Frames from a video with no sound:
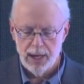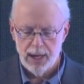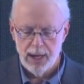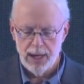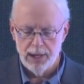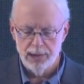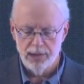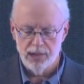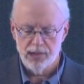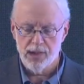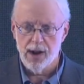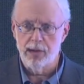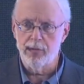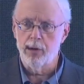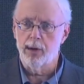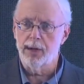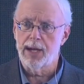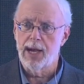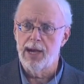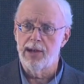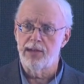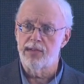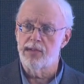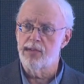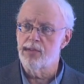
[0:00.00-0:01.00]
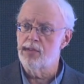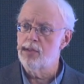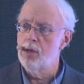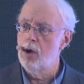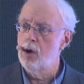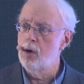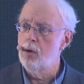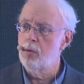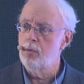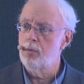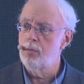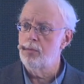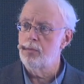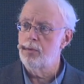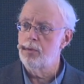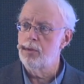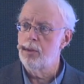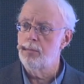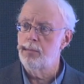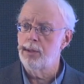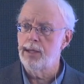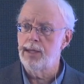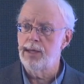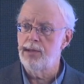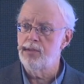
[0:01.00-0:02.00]
In several cases, though,
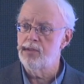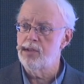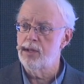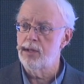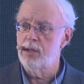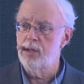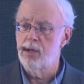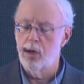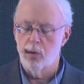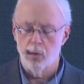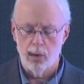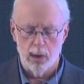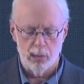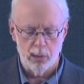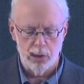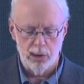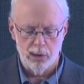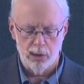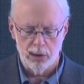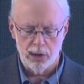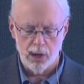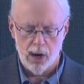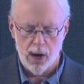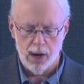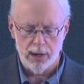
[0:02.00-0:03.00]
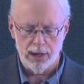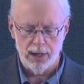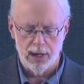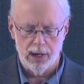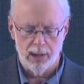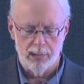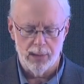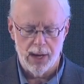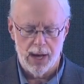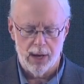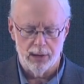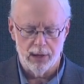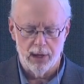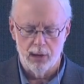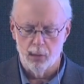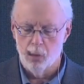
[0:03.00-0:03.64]
the police didn't know what we were talking about.